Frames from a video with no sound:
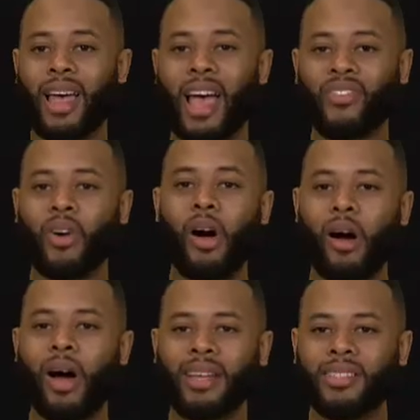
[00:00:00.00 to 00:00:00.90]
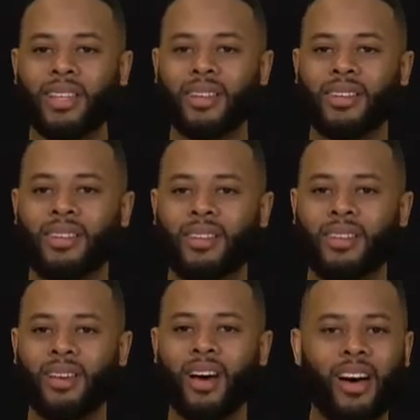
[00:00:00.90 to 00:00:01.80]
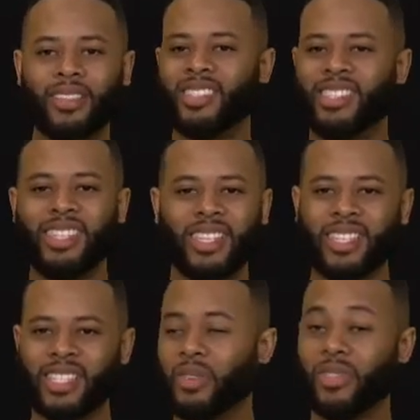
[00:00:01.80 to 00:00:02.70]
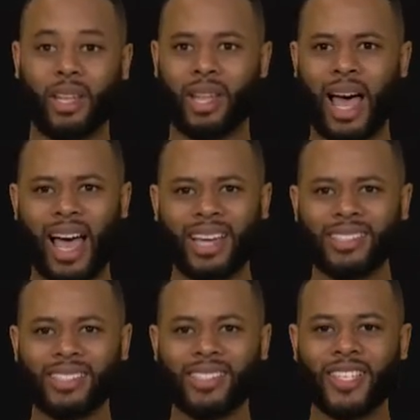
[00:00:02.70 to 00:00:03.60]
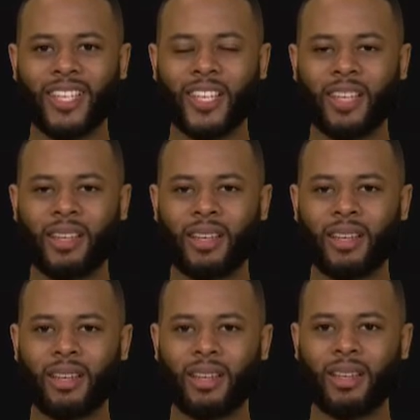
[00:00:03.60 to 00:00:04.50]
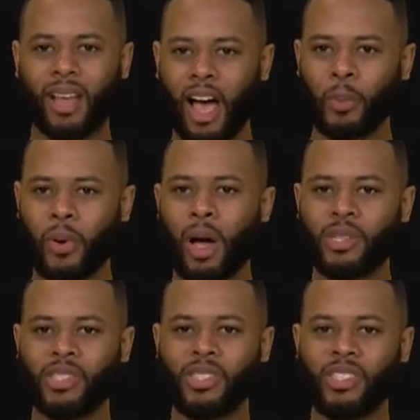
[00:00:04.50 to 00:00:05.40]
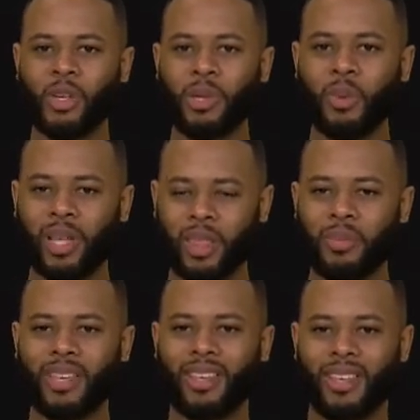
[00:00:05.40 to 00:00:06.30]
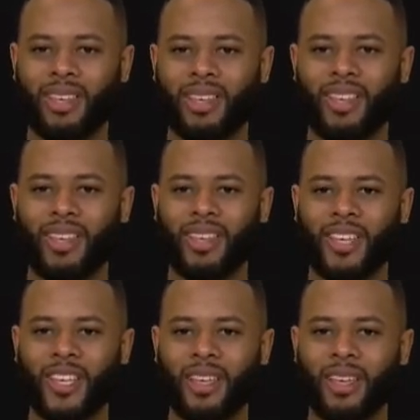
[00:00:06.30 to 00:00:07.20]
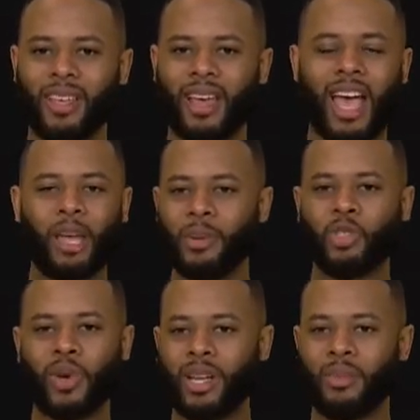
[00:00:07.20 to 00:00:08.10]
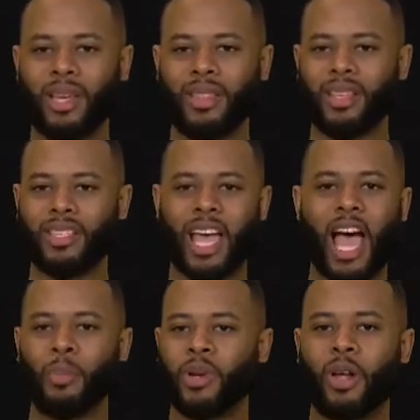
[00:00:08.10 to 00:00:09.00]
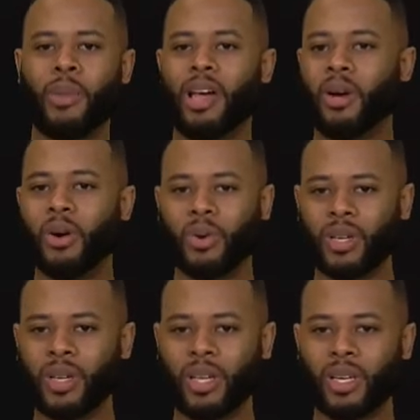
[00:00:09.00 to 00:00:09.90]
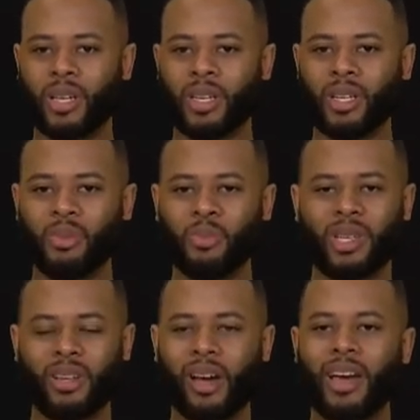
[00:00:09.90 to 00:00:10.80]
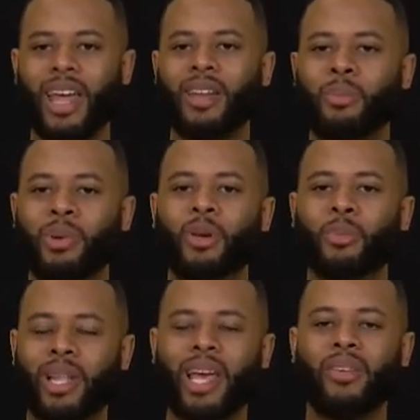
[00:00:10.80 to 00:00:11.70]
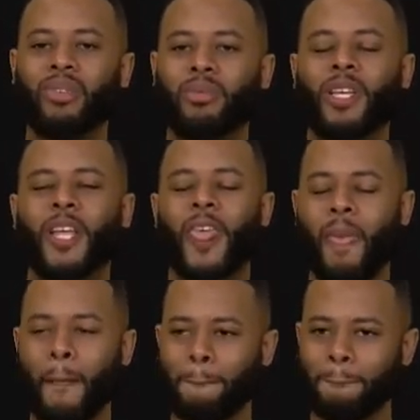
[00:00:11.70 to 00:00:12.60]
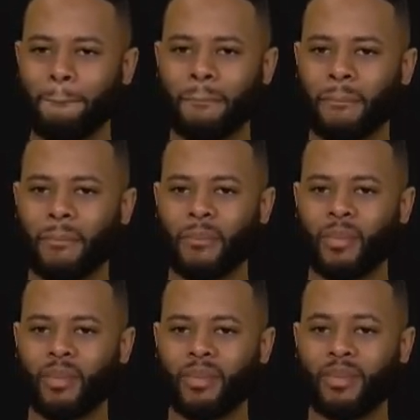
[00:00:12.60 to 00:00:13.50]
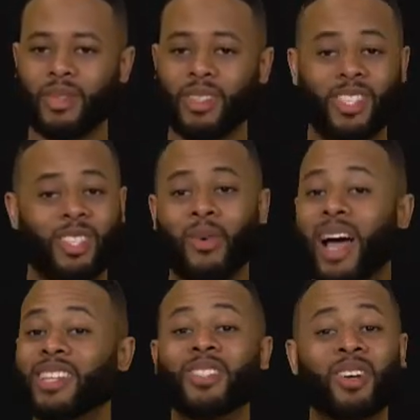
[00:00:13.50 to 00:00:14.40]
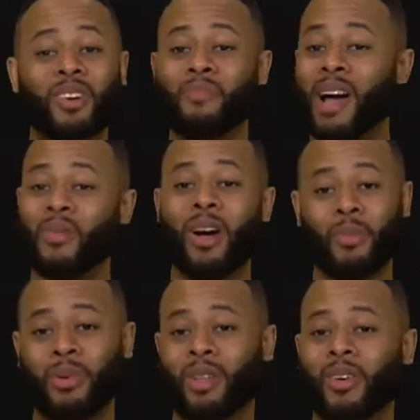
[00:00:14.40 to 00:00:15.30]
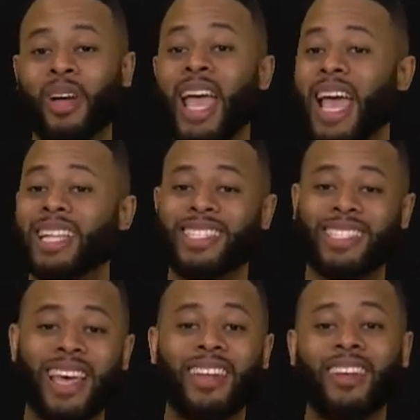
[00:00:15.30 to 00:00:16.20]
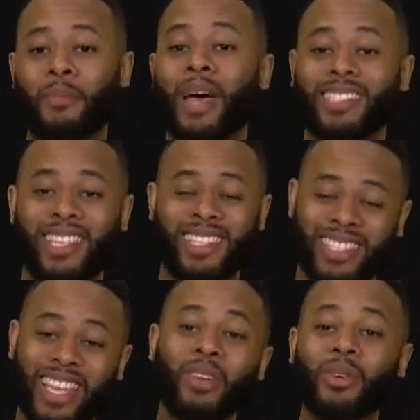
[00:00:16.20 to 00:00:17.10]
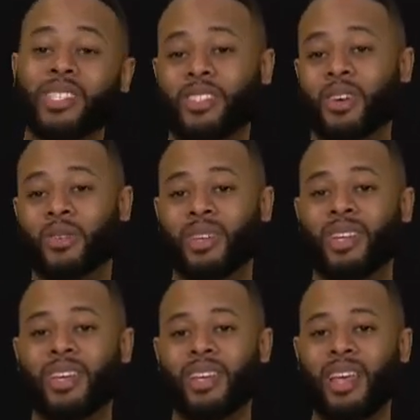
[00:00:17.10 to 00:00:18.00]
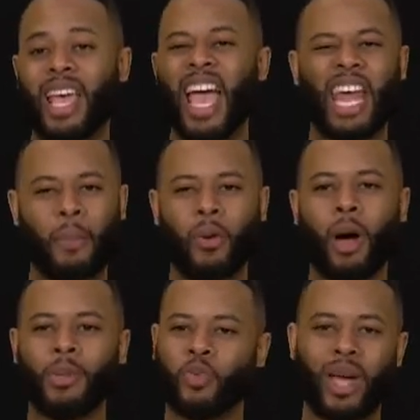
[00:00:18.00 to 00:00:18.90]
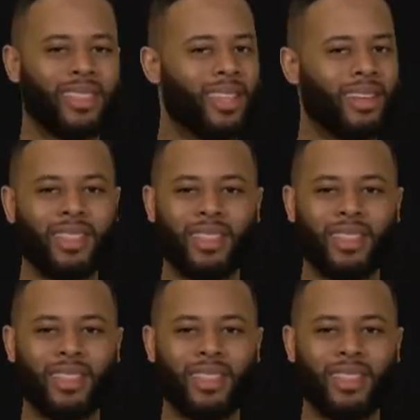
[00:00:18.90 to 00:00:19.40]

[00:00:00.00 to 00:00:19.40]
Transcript: After all I'd done, all the sneaky stuff, the lies, God promised to still be with me. I had been trying to make things happen on my own, but God had a bigger plan for me. So I took my rock pillow and set it up as a sacred stone. And I promised right then and